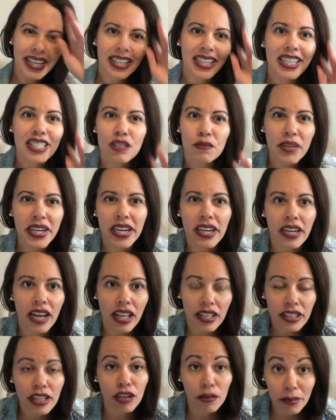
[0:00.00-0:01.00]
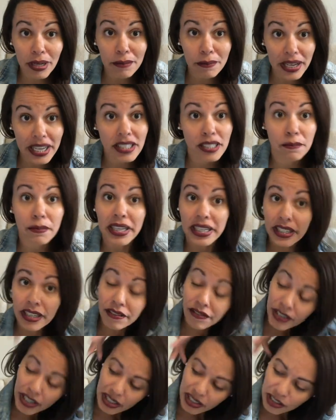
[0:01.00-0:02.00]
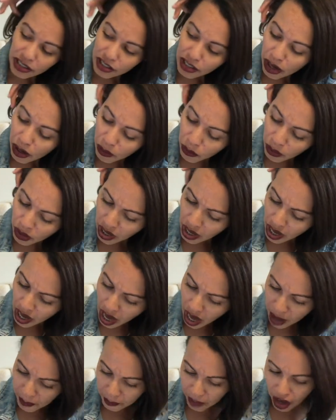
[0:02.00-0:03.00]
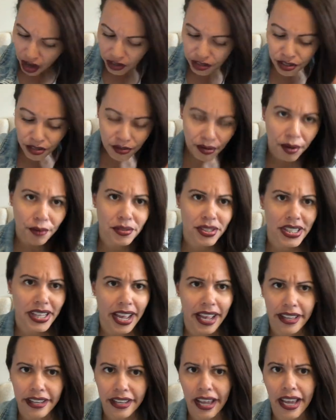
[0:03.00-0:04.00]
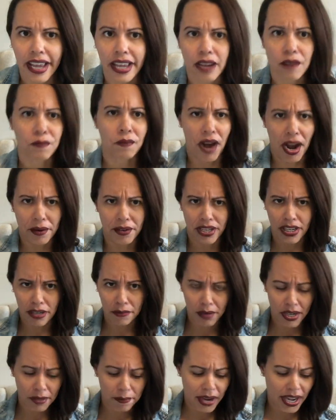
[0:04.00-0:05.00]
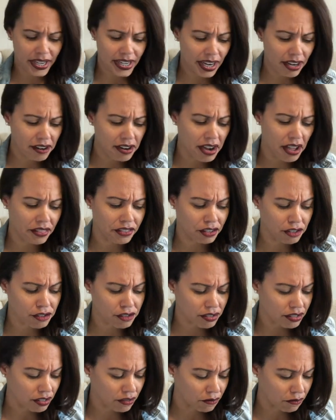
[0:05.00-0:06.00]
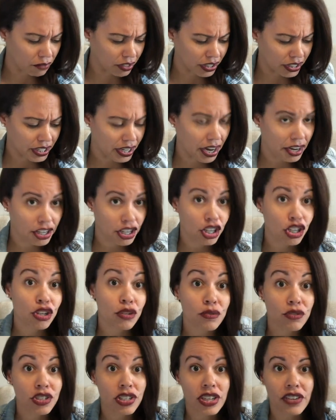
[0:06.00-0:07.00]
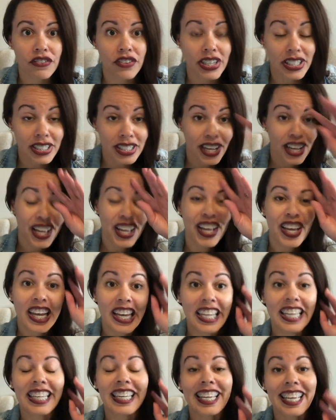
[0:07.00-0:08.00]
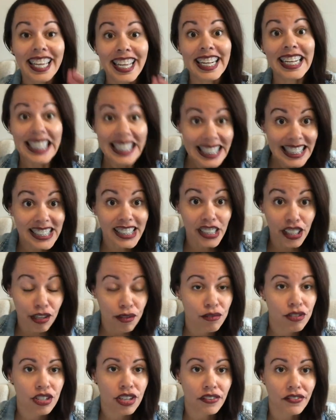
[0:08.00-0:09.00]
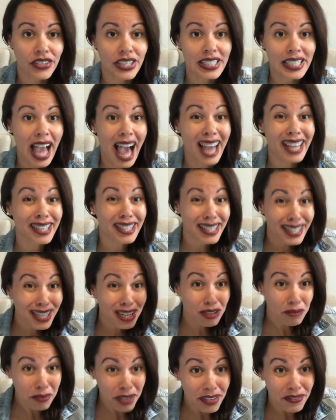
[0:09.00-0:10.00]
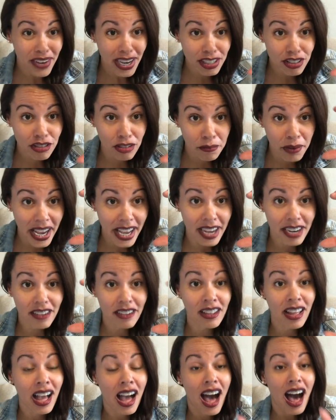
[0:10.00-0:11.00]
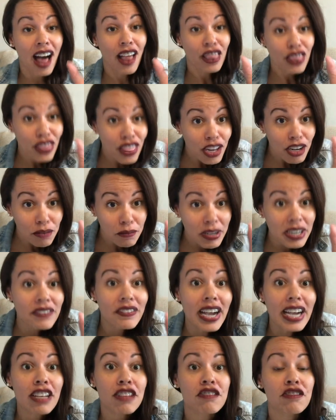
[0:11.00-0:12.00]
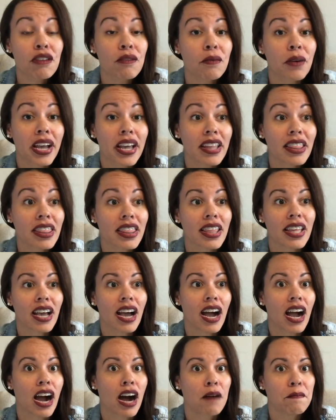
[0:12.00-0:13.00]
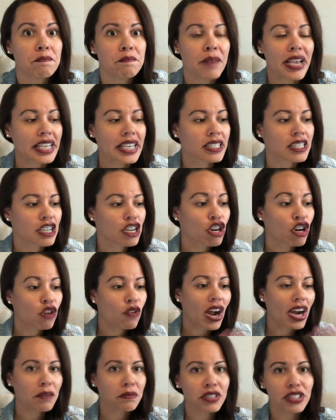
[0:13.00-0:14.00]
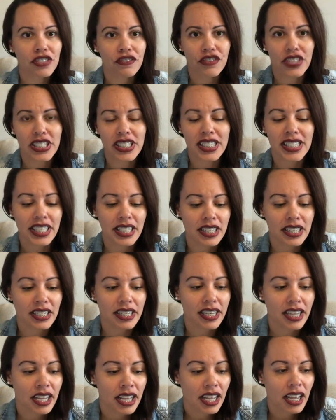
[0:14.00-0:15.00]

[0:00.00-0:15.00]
It's weird, a little bit makes a big difference. So also don't say like, why would anybody buy a Carryon? There's really not a huge difference. It is a huge difference. A little bit of extra panel, a little bit of extra width makes an incredible difference in